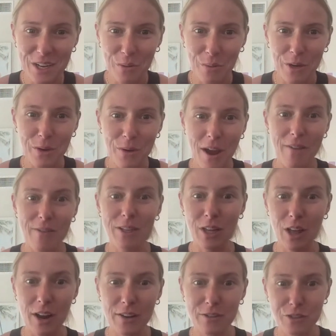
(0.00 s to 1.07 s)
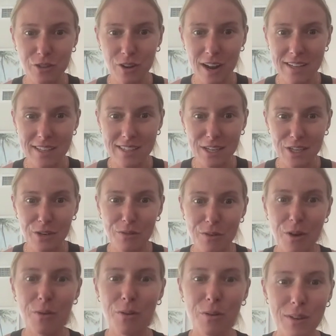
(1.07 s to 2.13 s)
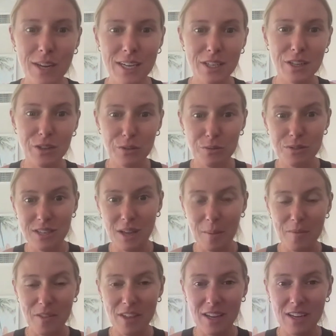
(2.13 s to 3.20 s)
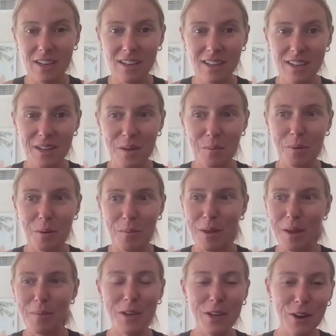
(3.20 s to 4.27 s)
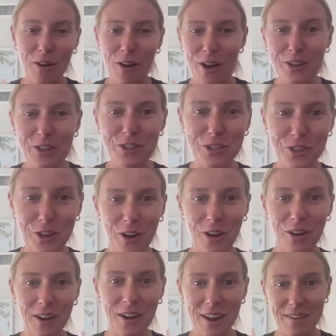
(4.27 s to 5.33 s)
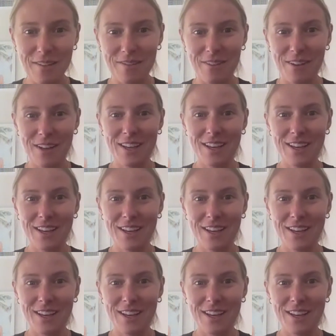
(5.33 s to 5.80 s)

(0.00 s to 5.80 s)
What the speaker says: When you have a lot of stress and you know you need to do something, but maybe you're unsure if,